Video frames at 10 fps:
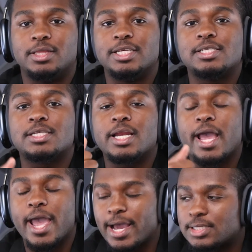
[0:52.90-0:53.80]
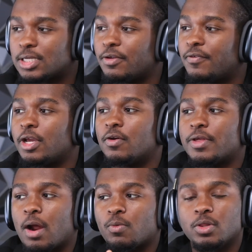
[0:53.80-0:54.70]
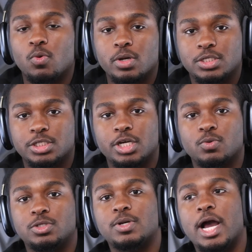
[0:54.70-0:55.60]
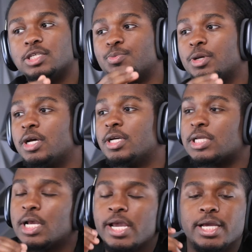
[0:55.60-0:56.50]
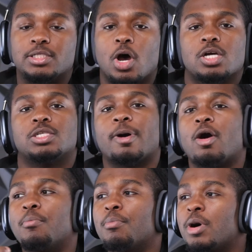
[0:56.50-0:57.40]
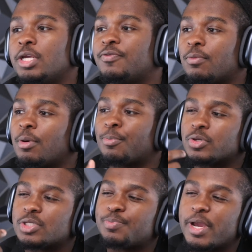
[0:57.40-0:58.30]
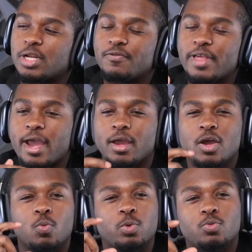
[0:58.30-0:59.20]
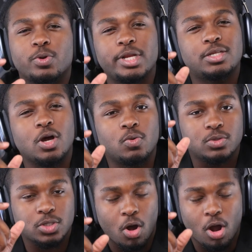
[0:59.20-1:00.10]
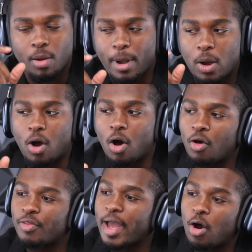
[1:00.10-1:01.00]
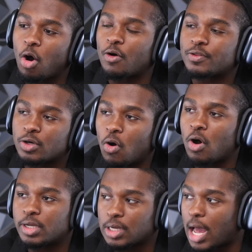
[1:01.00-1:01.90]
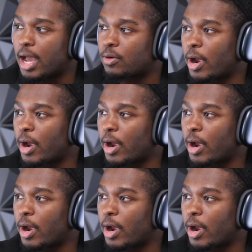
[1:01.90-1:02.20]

This is an excellent video that I really wanted to share with you guys because it talks about money from a perspective that we really don't talk about all that often online,